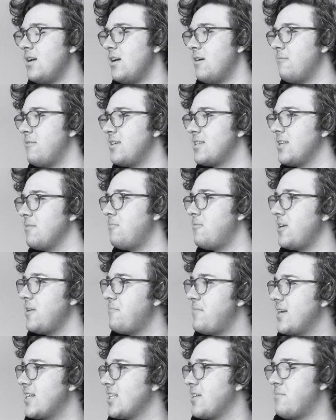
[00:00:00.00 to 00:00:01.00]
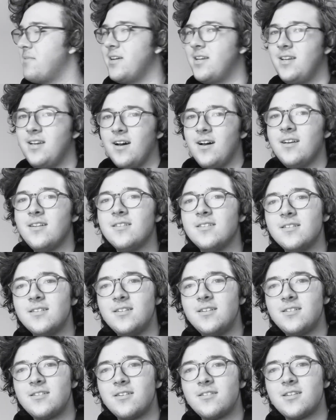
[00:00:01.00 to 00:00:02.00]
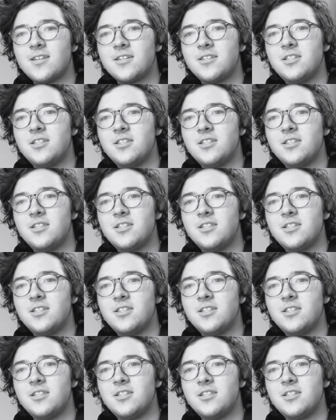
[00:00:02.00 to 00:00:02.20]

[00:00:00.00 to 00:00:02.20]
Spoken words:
But at some point he picks up a gun and he starts like